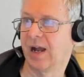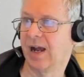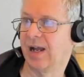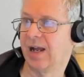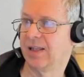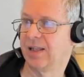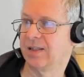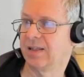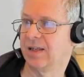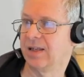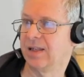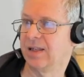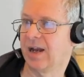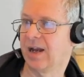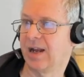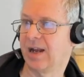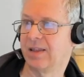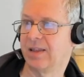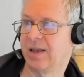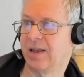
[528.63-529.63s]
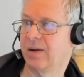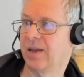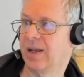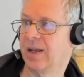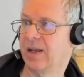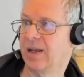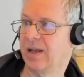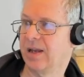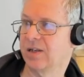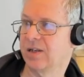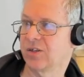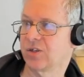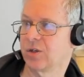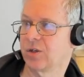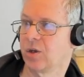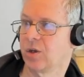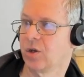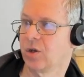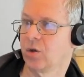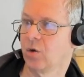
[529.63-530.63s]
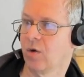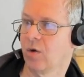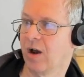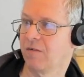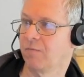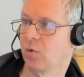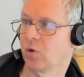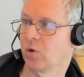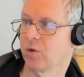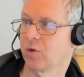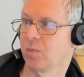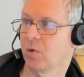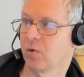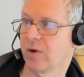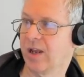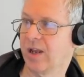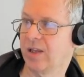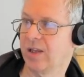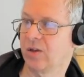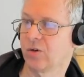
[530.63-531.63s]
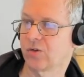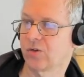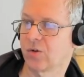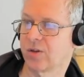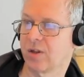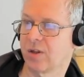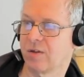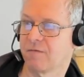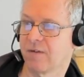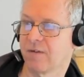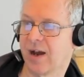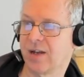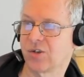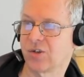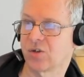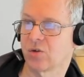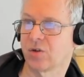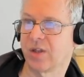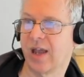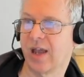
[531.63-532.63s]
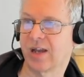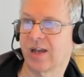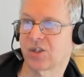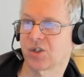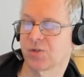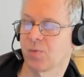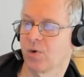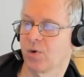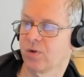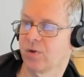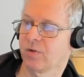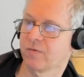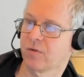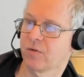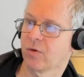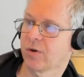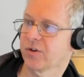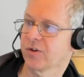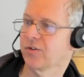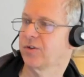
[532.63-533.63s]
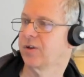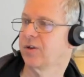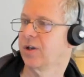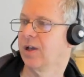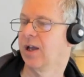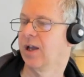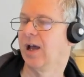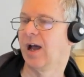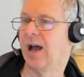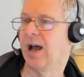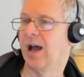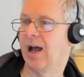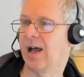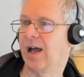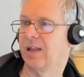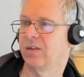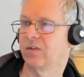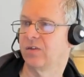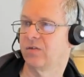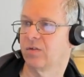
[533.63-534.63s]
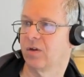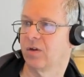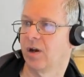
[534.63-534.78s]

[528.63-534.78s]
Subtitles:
And the idea here is you have multiple radios on the device and on the access point, of course. And